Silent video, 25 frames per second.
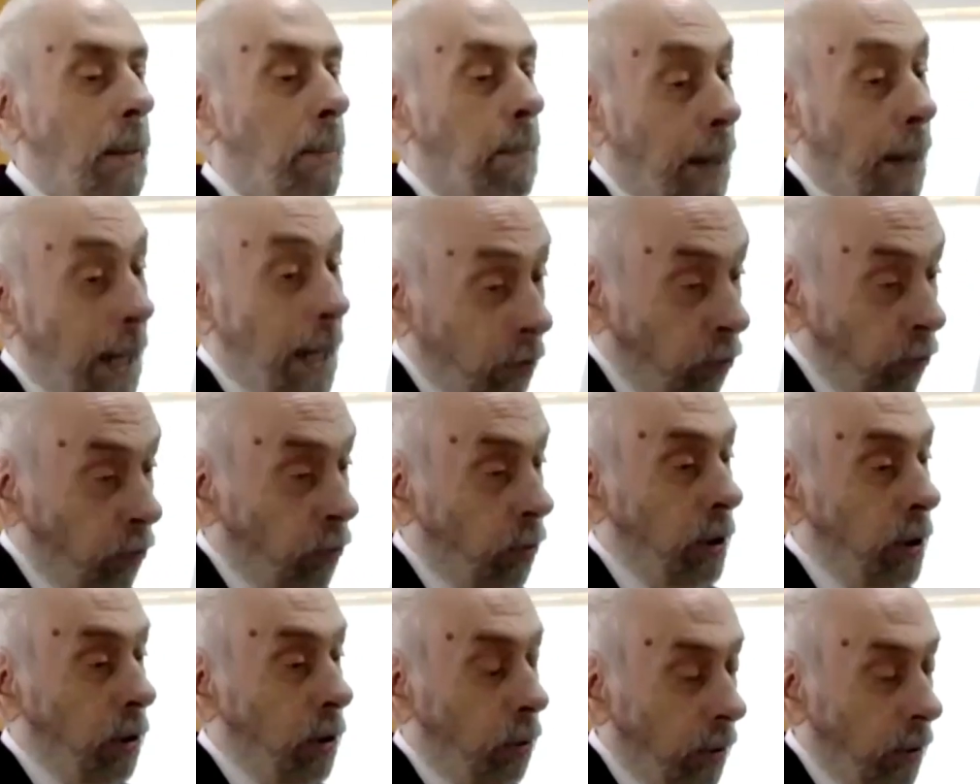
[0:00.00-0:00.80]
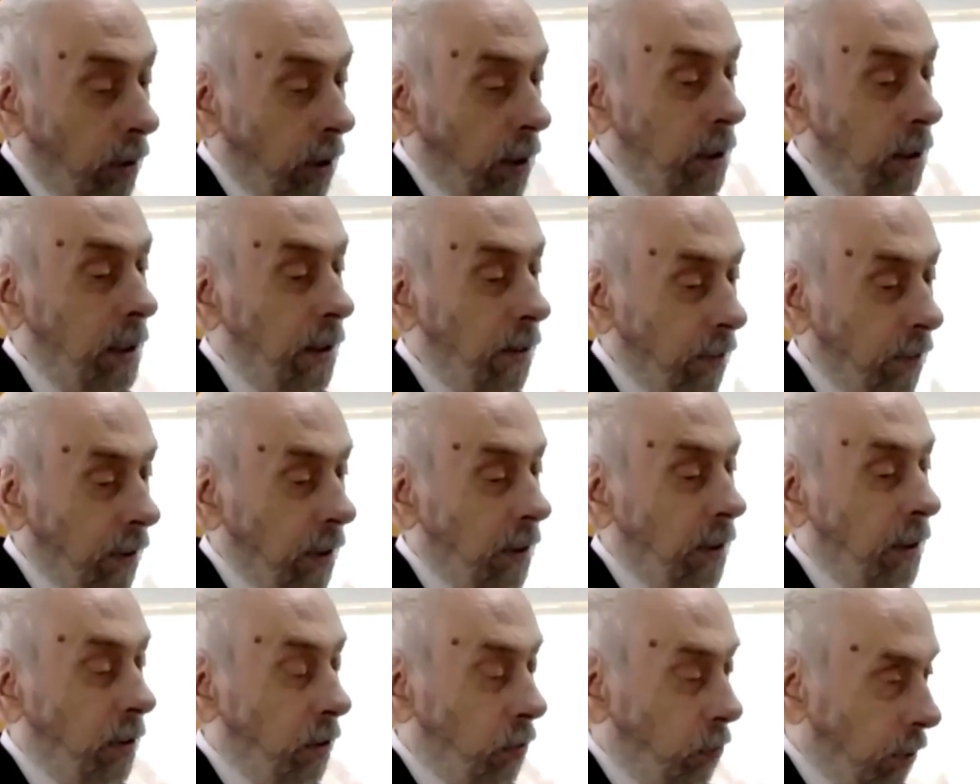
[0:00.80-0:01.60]
Pashto and Khotanese
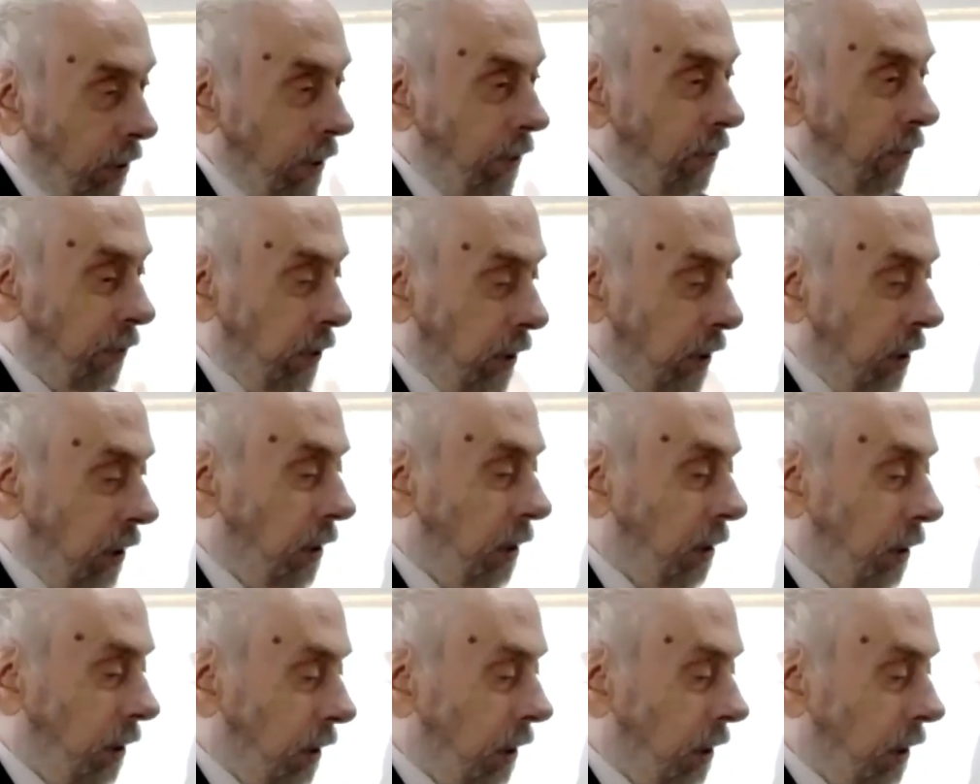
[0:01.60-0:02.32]
are interesting.